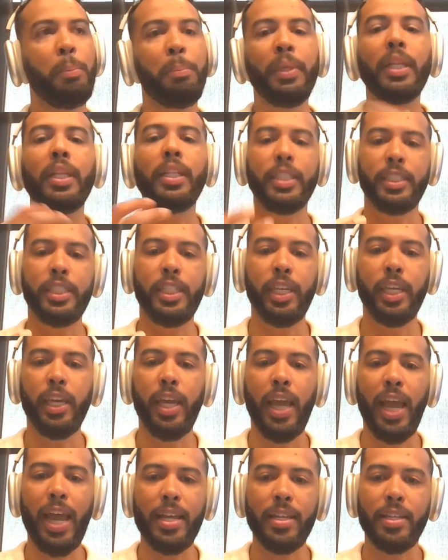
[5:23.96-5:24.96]

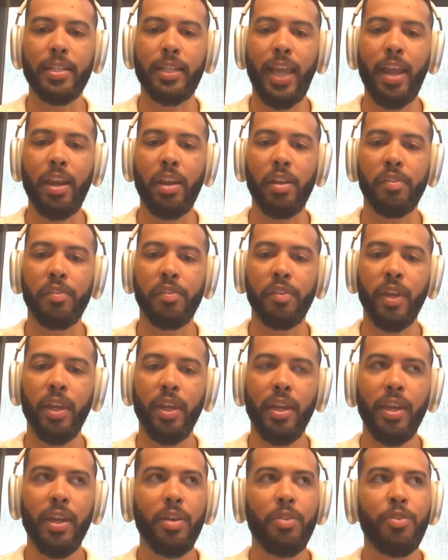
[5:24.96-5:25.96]
mobility has kind of
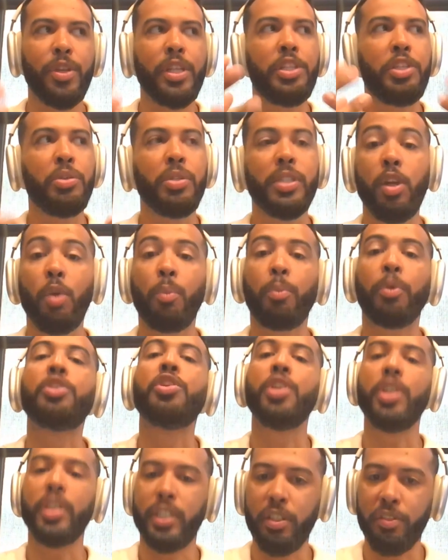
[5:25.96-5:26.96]
reduced the
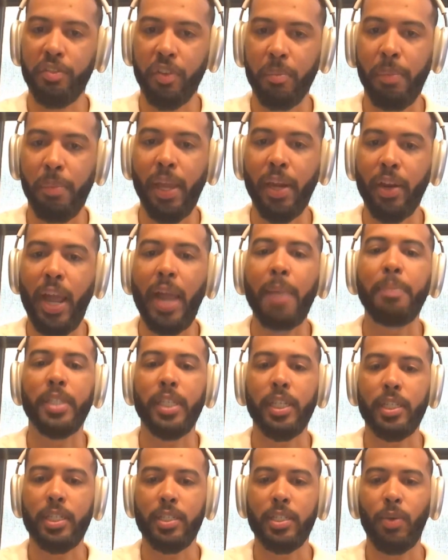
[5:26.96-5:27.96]
opportunity for better
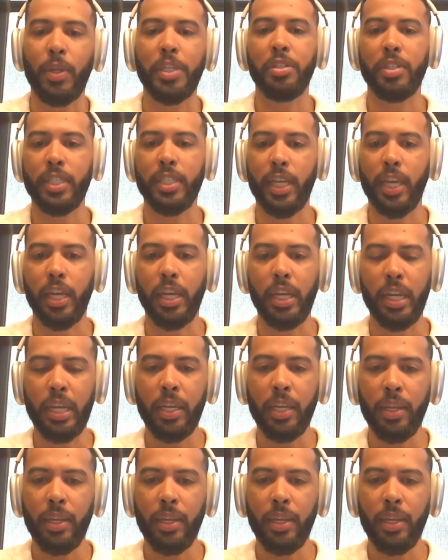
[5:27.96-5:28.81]
haptics, is what you're saying.